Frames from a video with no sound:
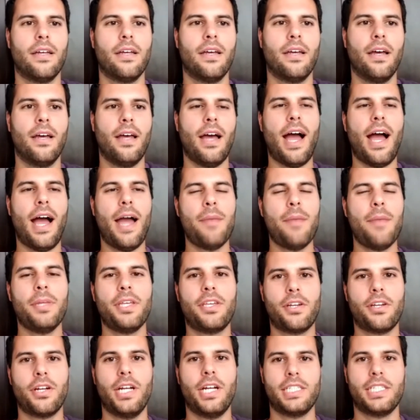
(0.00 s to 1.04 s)
I'd be
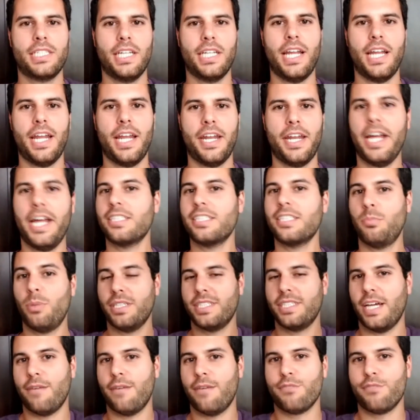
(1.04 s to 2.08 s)
curious, and not to
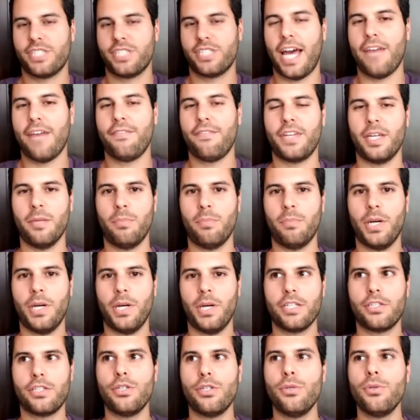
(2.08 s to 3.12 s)
play devil's advocate,
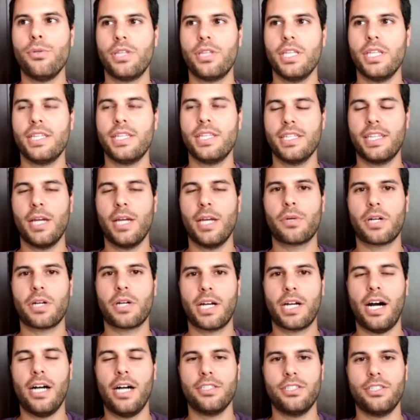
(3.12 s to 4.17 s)
but do you think that they were
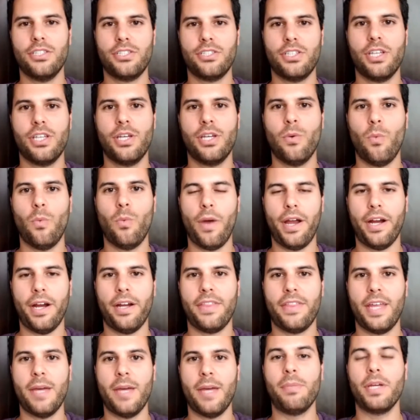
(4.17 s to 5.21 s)
consciously
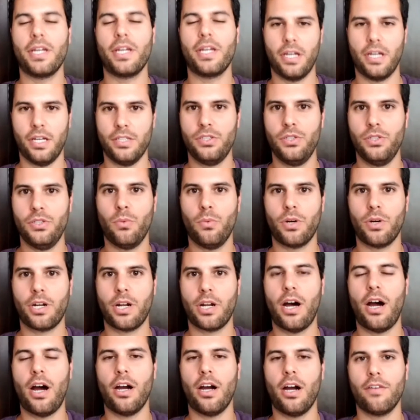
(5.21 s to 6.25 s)
aware that because you weren't
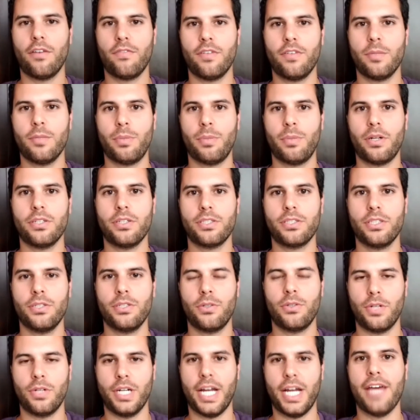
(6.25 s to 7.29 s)
a Harvard person
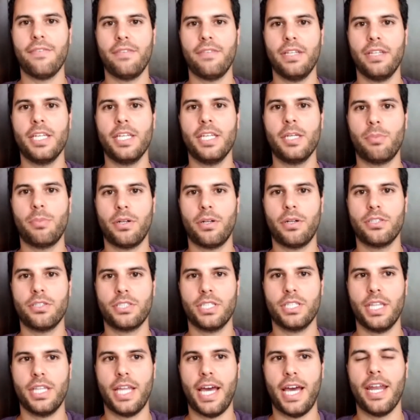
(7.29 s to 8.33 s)
or an Ivy League
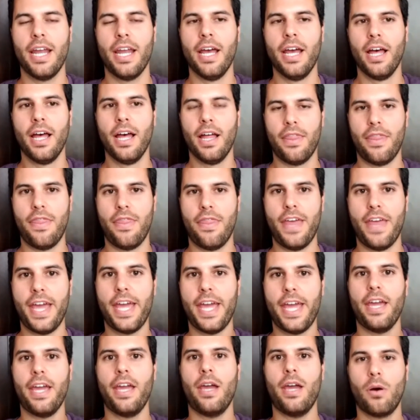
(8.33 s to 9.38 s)
person that
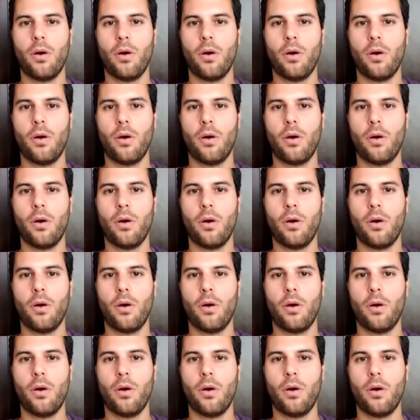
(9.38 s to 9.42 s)
they